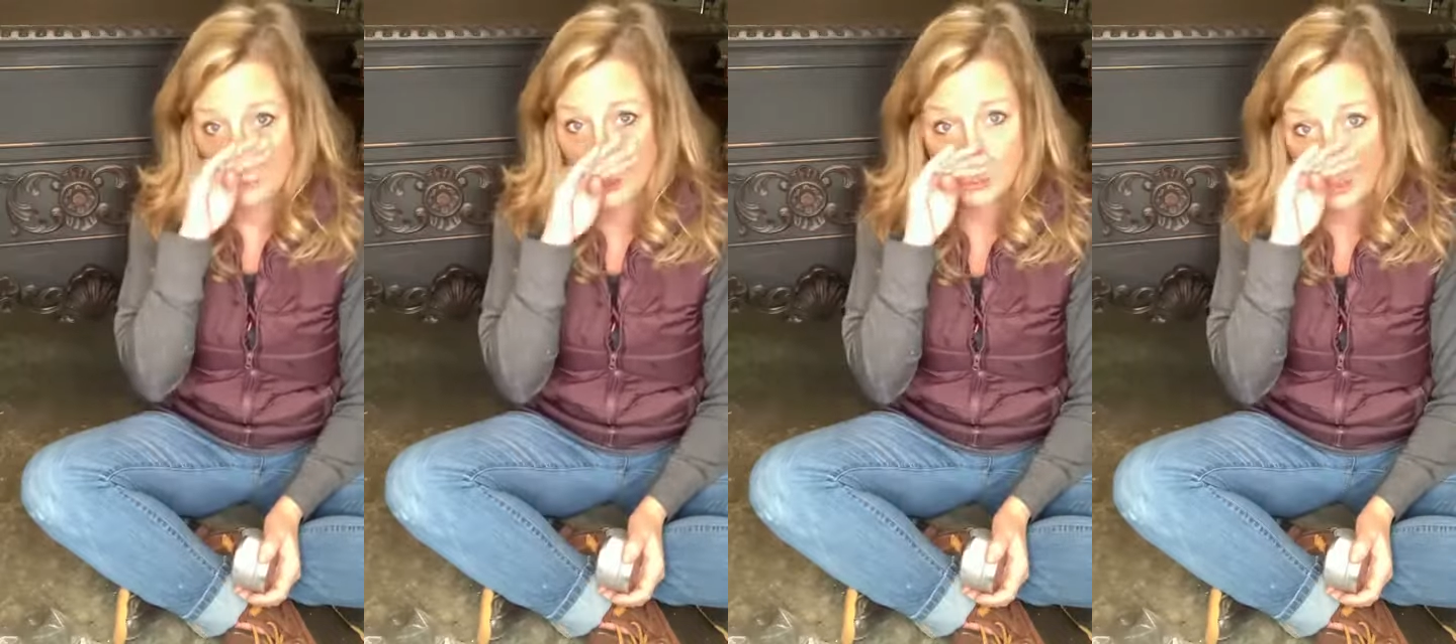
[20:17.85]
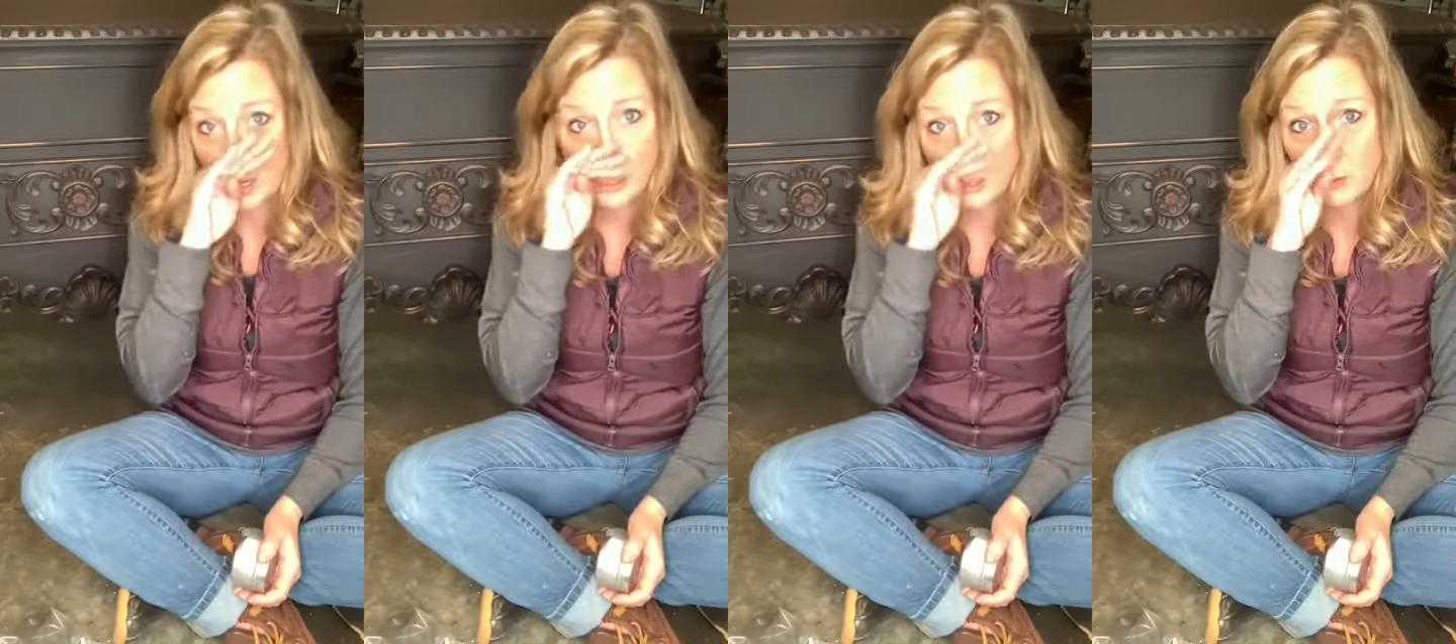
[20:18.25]

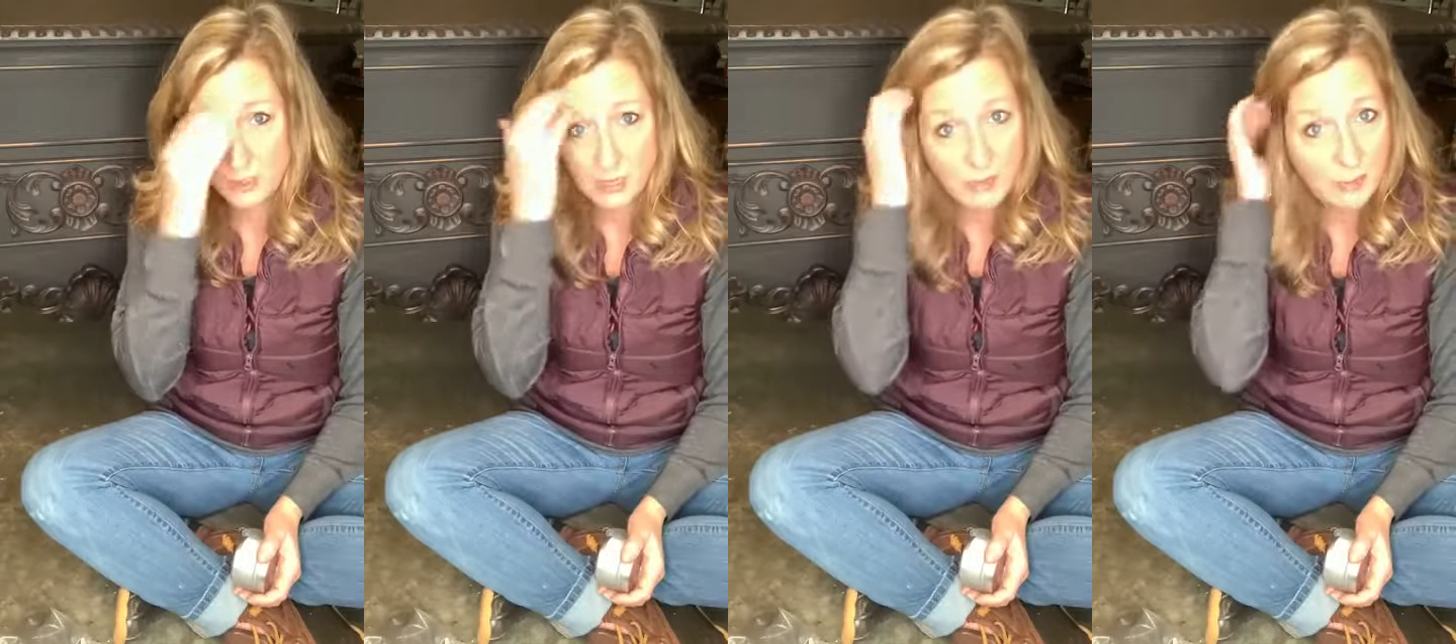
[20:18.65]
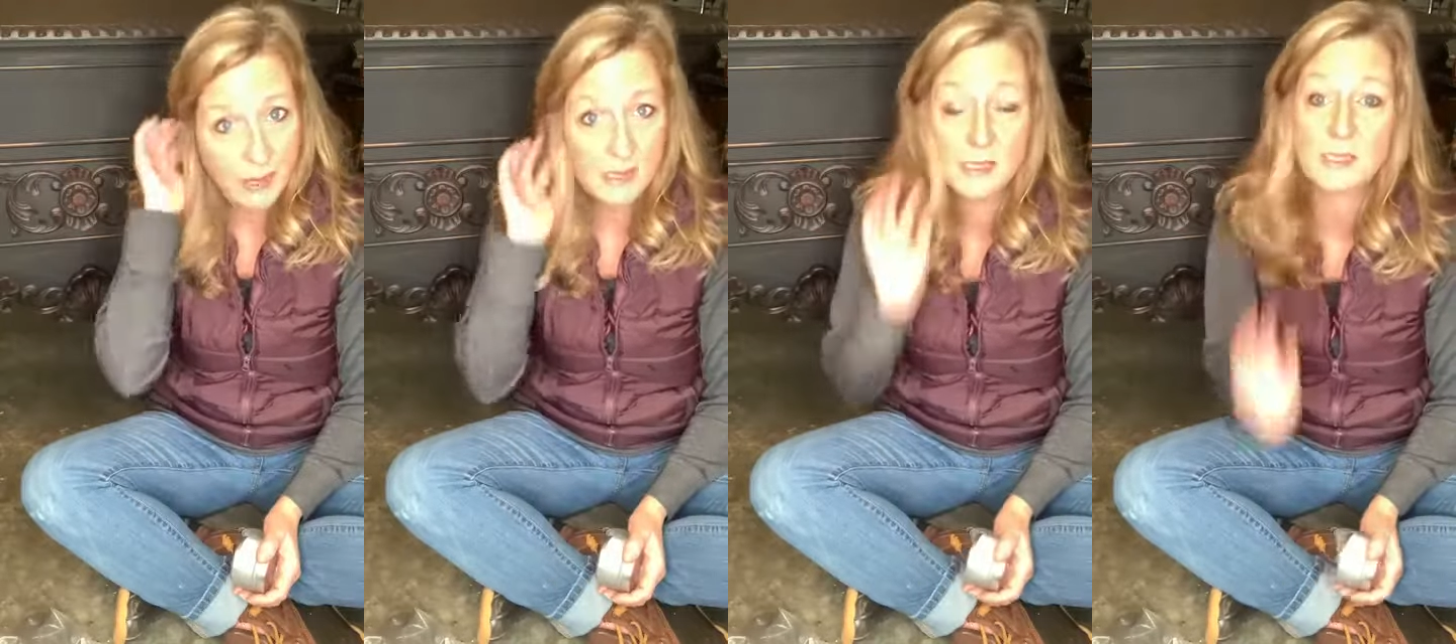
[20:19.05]
what color you would like me to
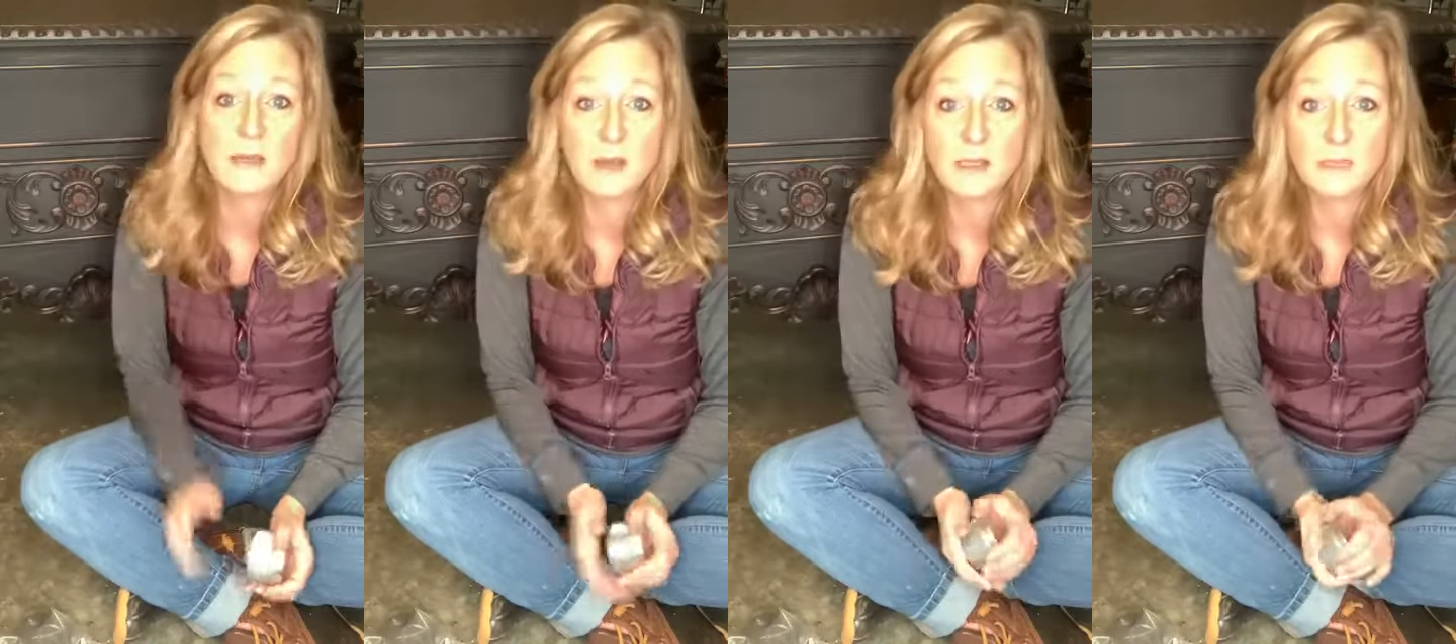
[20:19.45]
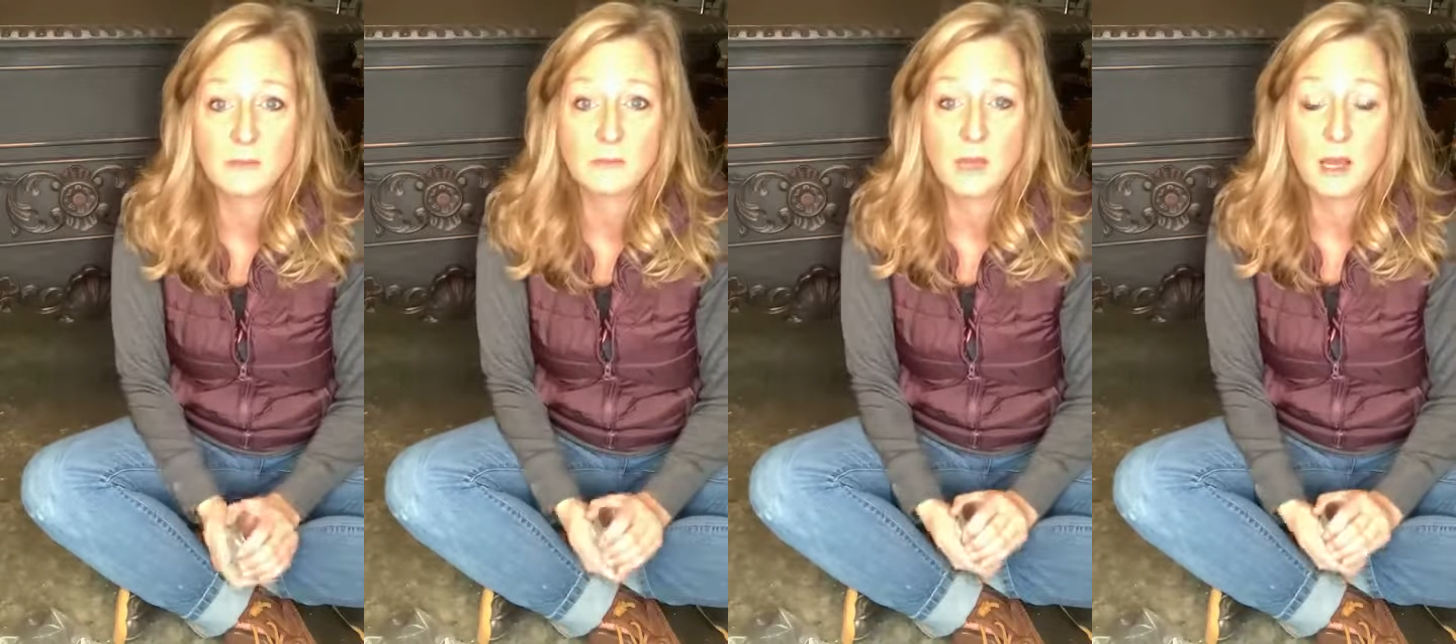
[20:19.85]
paint this. I've got
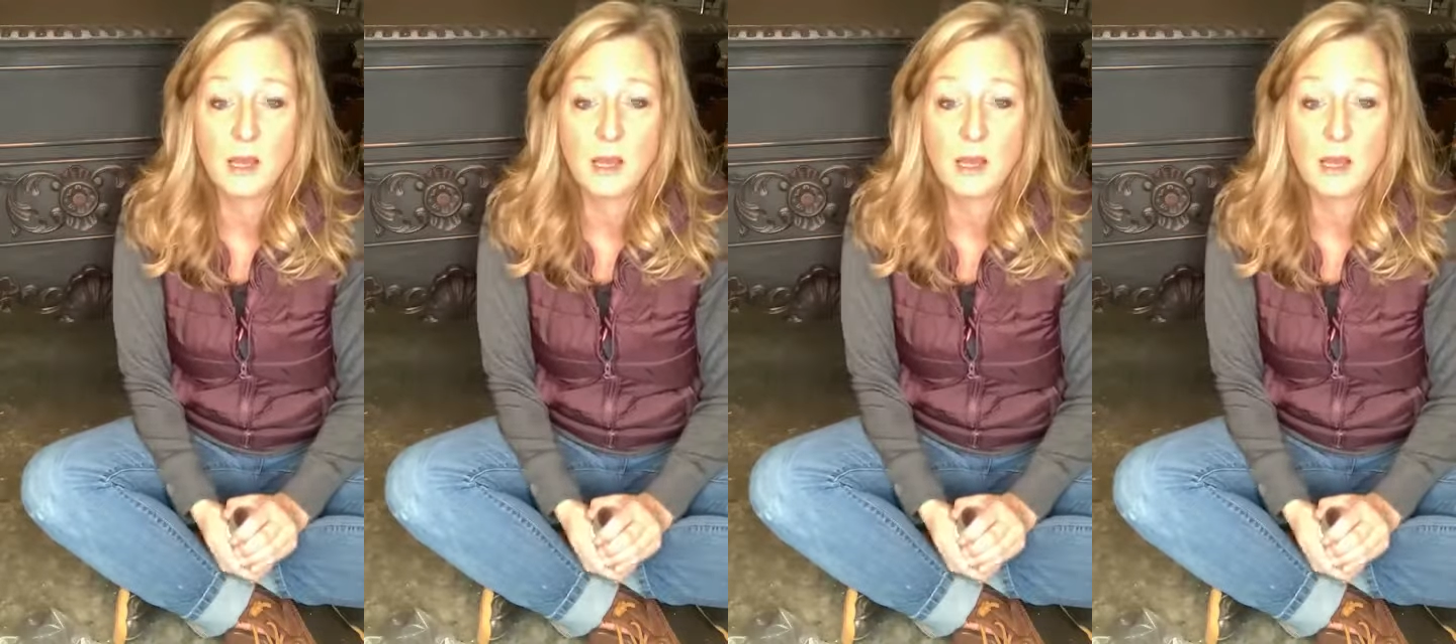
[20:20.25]
some